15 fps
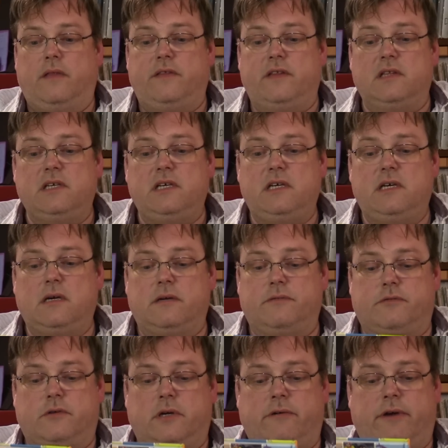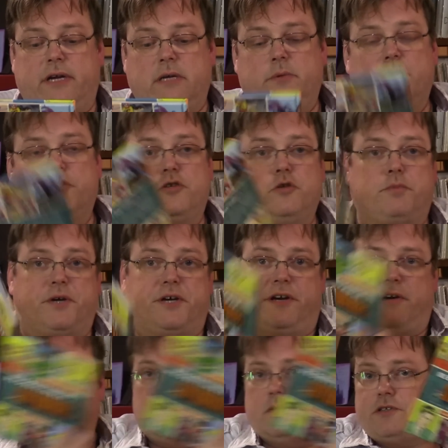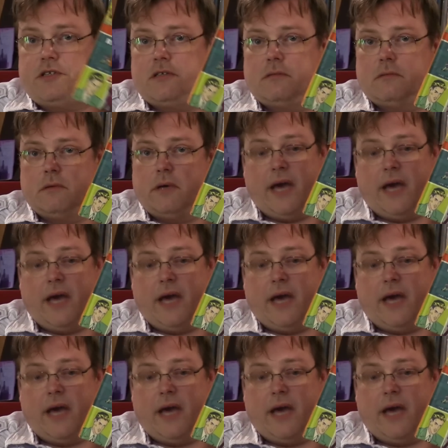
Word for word: The League of Regrettable Superheroes